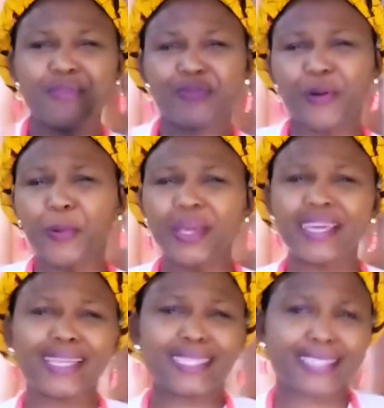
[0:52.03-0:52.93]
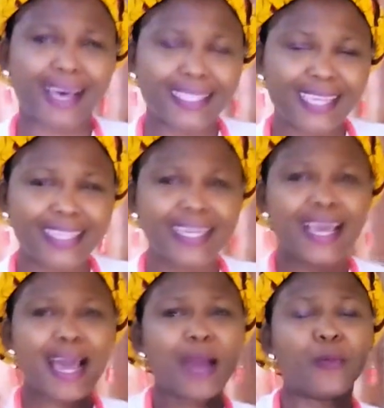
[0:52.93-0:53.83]
before we get started,
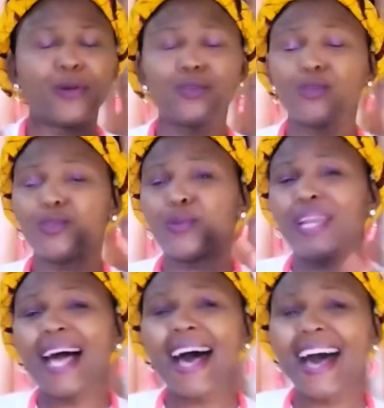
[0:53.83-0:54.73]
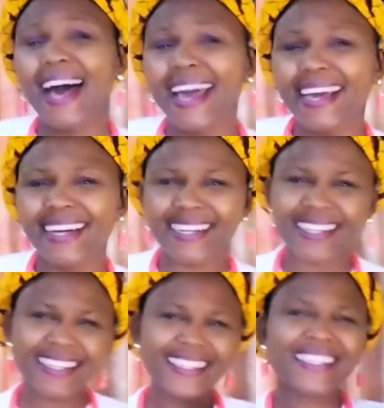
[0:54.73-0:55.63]
I want you to like,
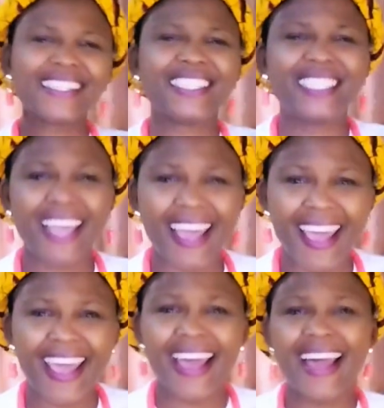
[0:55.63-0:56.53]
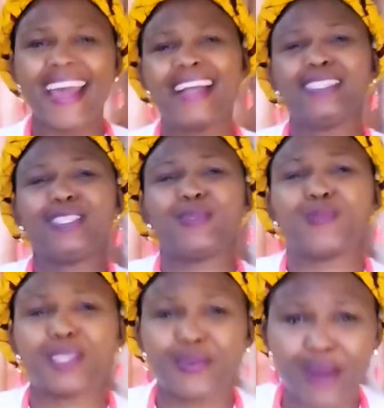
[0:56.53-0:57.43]
share, and
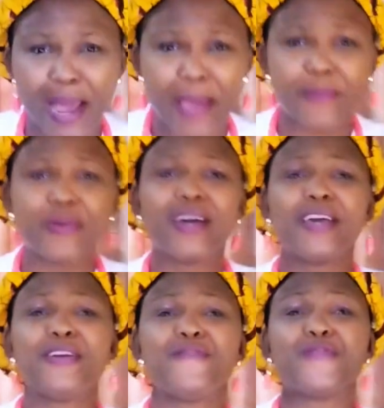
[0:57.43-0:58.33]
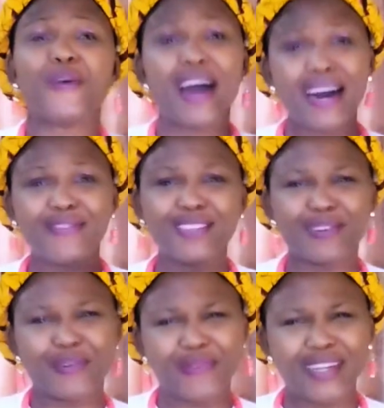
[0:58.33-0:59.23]
subscribe if you
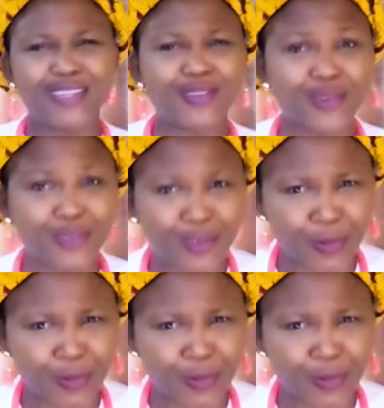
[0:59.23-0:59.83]
haven't already done